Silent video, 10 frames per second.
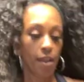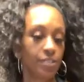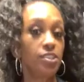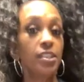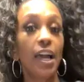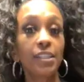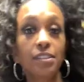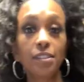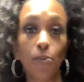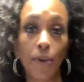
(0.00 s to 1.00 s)
She likes
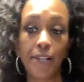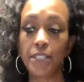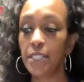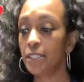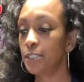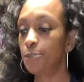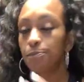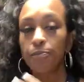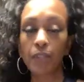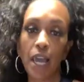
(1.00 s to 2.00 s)
it the way it is.
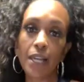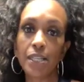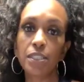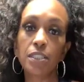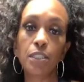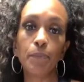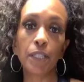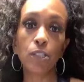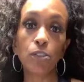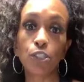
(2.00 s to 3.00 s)
I guess it could have been
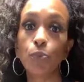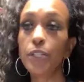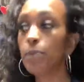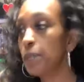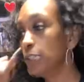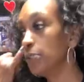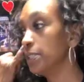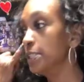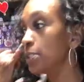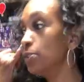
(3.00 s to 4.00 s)
a little sweeter, but you can
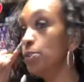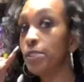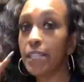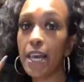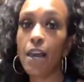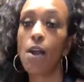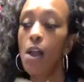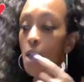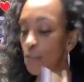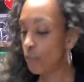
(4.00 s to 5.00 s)
still use that
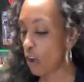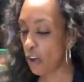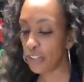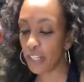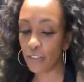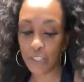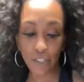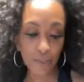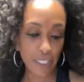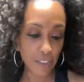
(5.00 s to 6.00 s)
for all the other
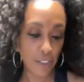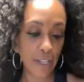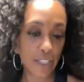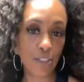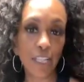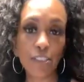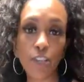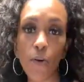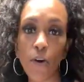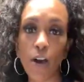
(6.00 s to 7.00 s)
ingredients. Okay, so let's
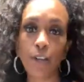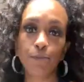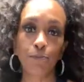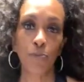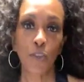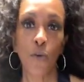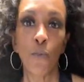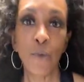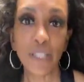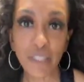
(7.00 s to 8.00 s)
go on
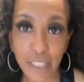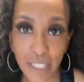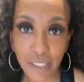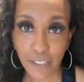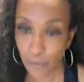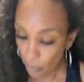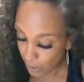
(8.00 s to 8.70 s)
with this.